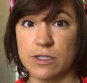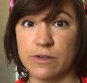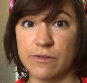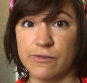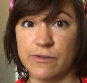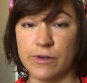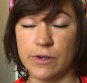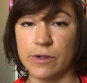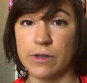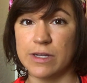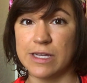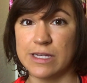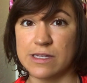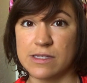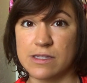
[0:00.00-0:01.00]
to food
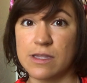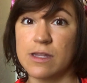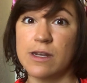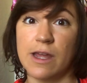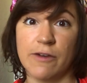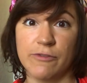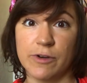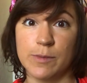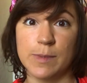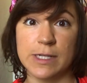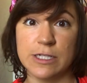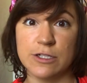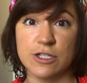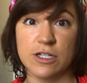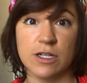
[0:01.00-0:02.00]
is the Never
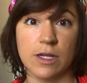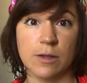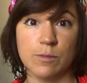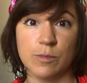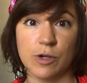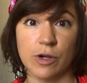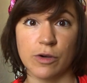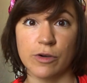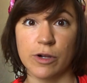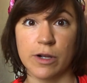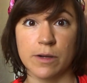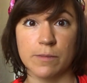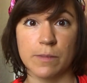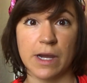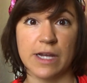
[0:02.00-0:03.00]
Binge Again
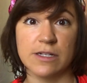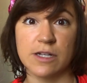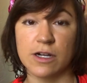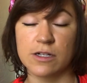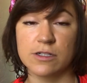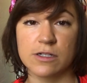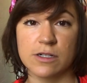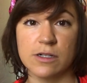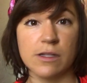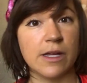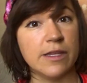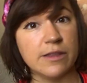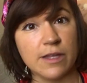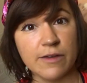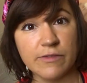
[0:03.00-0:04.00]
program by Dr.
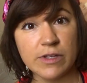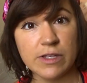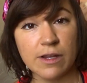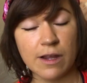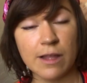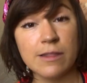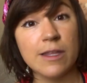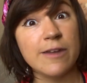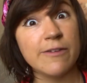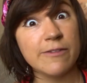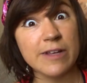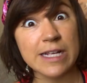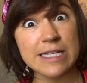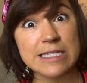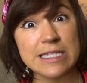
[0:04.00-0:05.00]
Glenn
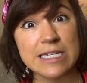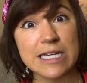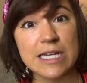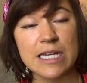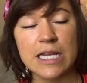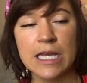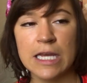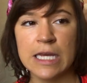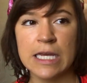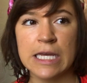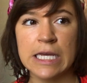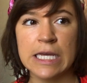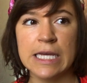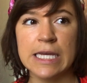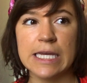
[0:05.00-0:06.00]
Livingston.
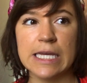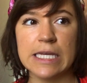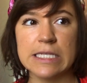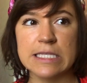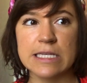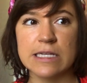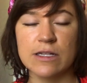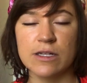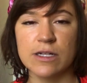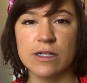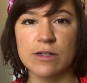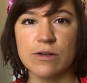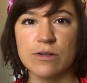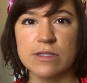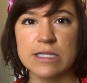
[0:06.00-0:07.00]
He's a
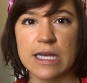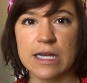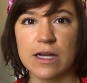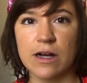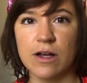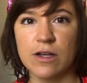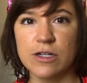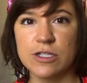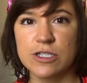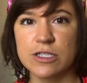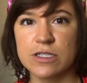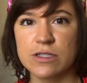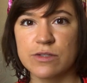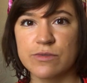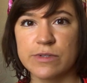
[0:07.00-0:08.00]
clinical
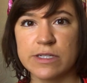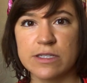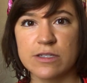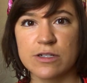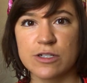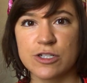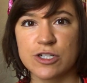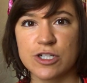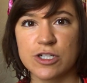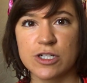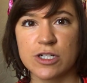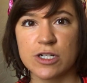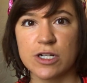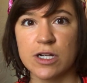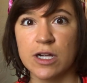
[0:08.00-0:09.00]
psychologist,
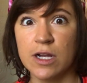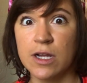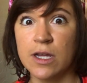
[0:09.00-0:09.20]
researcher,